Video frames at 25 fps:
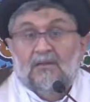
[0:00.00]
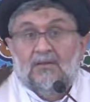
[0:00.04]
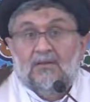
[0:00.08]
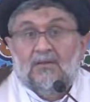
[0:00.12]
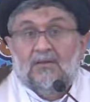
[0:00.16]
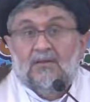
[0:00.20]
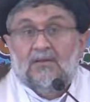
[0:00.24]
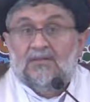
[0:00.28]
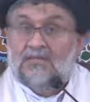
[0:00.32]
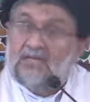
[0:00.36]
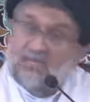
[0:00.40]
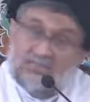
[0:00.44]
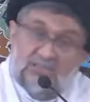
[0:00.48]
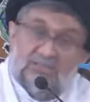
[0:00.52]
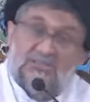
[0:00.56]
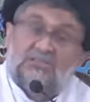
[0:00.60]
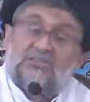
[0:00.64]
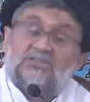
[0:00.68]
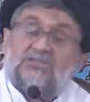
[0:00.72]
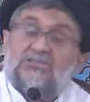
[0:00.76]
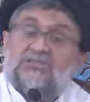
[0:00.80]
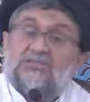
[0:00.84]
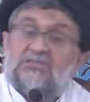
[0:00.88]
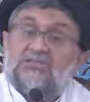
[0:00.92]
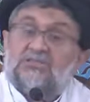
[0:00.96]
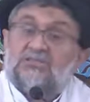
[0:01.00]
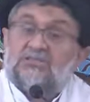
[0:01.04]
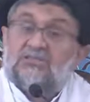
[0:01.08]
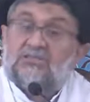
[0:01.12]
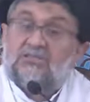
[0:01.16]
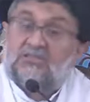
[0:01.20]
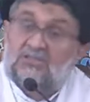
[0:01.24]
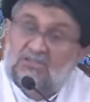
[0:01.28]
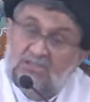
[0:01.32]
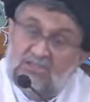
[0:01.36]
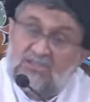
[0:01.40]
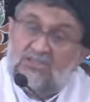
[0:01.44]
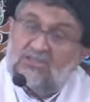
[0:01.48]
Yes,
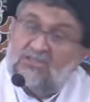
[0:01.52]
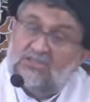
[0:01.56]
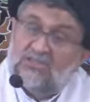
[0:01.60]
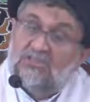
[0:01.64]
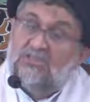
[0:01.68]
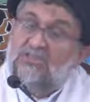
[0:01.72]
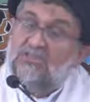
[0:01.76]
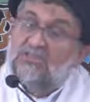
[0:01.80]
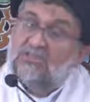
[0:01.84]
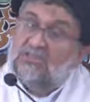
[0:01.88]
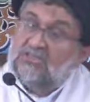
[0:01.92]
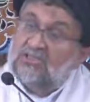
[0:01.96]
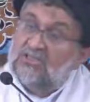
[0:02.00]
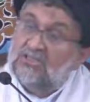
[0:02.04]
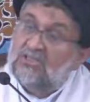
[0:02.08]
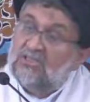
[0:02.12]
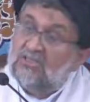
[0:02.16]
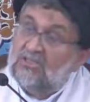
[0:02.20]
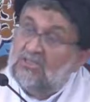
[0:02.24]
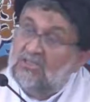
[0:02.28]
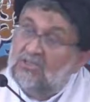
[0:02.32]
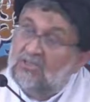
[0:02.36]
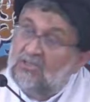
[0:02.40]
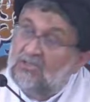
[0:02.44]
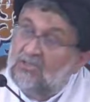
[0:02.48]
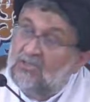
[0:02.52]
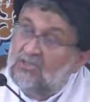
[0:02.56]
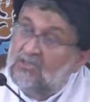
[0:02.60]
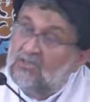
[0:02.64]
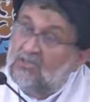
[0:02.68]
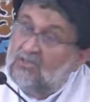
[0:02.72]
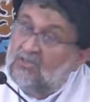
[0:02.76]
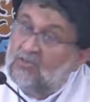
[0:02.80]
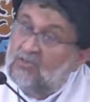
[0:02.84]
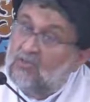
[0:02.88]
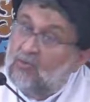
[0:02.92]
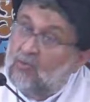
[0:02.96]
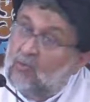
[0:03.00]
this is
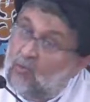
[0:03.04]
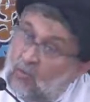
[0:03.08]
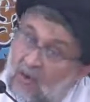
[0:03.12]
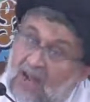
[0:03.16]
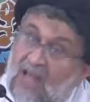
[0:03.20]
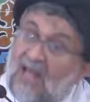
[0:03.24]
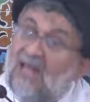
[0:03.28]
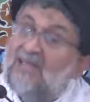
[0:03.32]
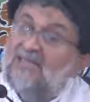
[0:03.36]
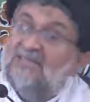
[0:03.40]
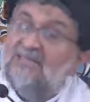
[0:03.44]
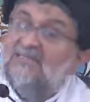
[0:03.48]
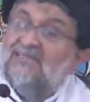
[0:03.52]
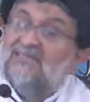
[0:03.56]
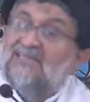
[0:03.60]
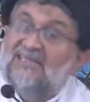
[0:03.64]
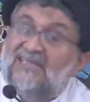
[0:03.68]
Quran's